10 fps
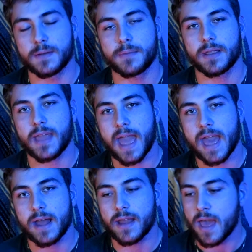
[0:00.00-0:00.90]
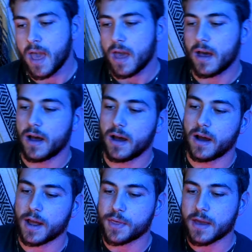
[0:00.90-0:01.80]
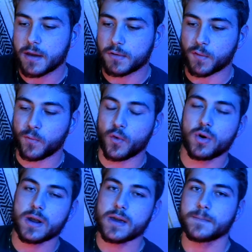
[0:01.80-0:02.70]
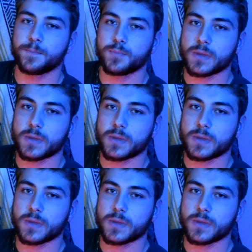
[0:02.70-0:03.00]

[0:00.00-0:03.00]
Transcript: it, but they had, I think it was 40...